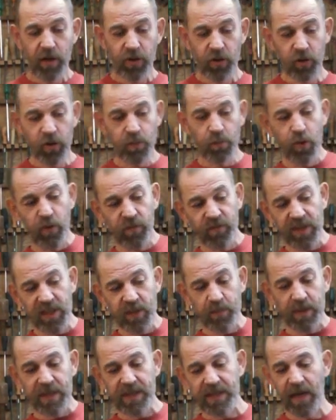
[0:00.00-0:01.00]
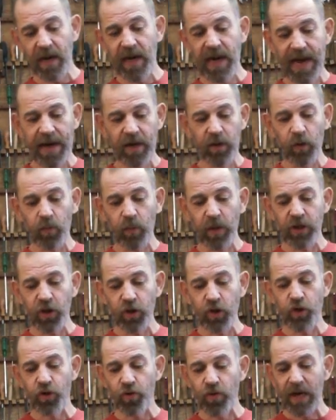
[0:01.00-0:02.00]
Just move this piece at an angle when
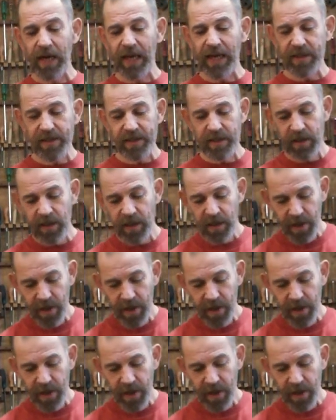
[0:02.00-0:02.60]
you drill it.